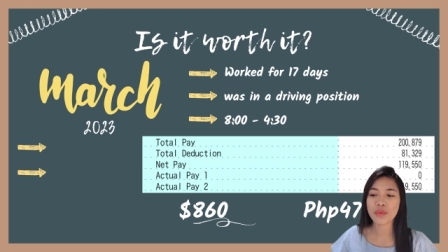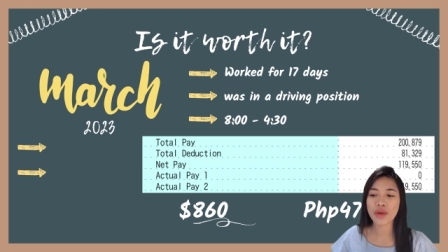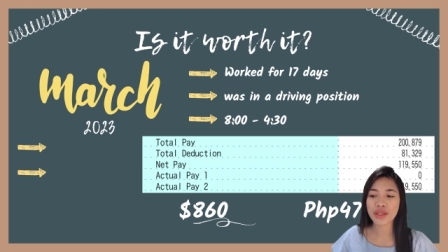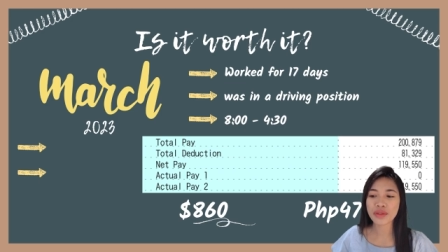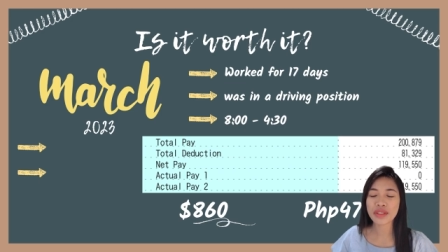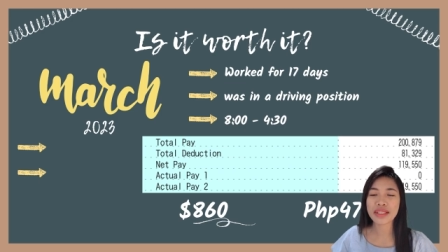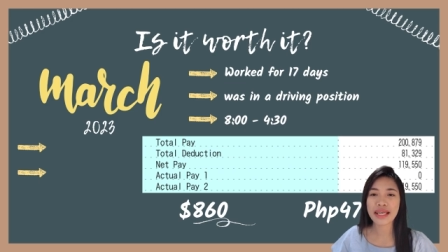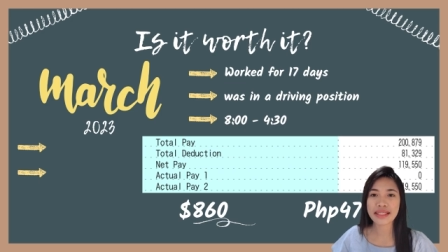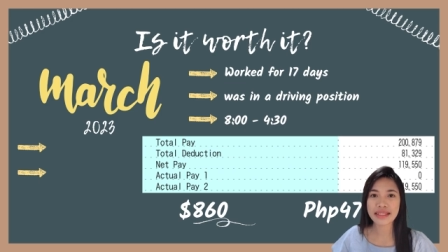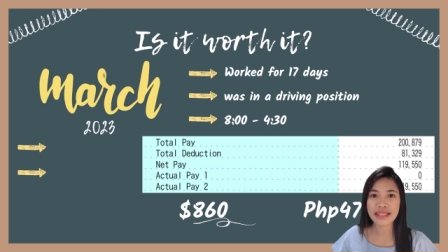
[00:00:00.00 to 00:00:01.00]
one hundred
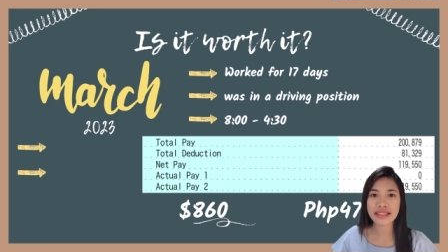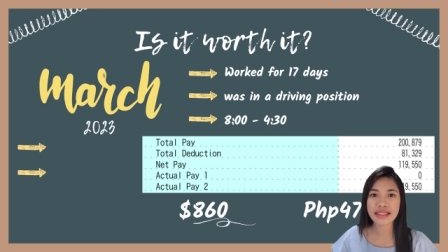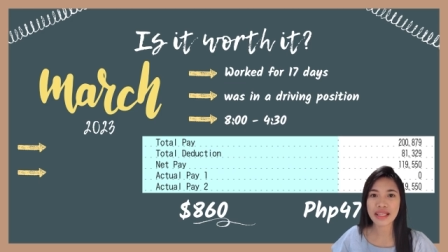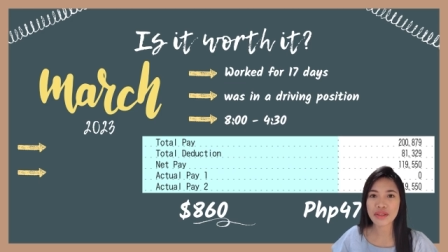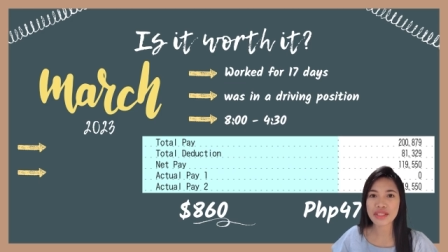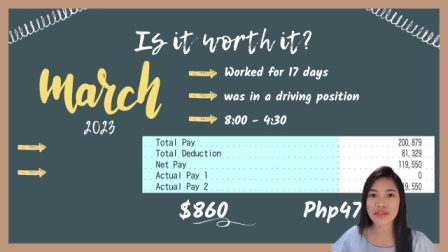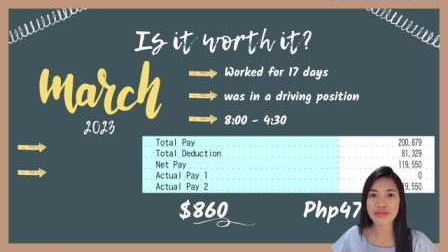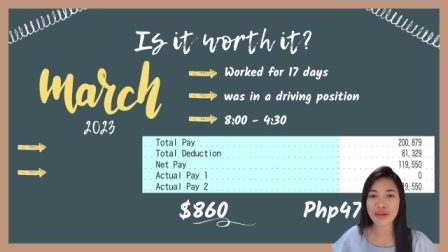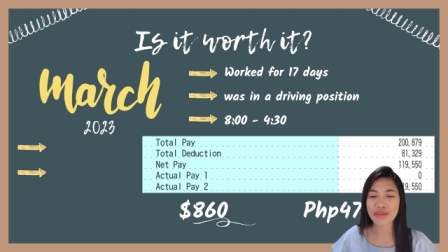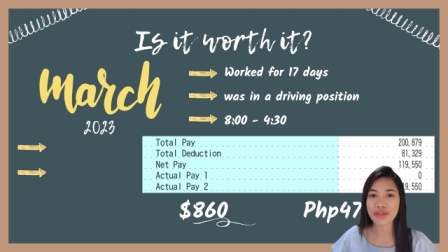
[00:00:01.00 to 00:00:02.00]
nineteen thousand five